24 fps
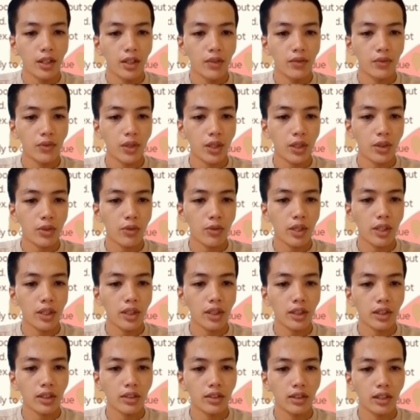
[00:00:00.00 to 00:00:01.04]

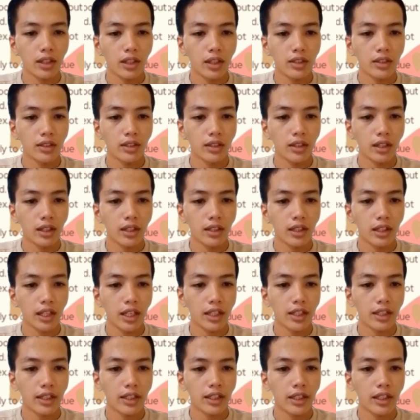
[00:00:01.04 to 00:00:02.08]
infrequent, and
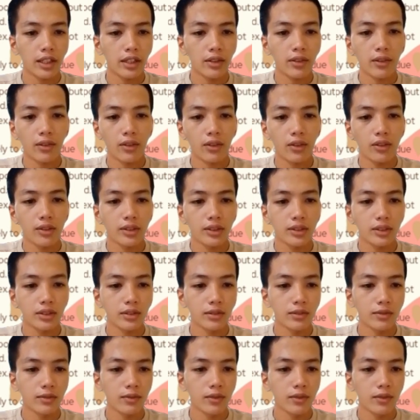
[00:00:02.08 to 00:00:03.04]
unlikely to cause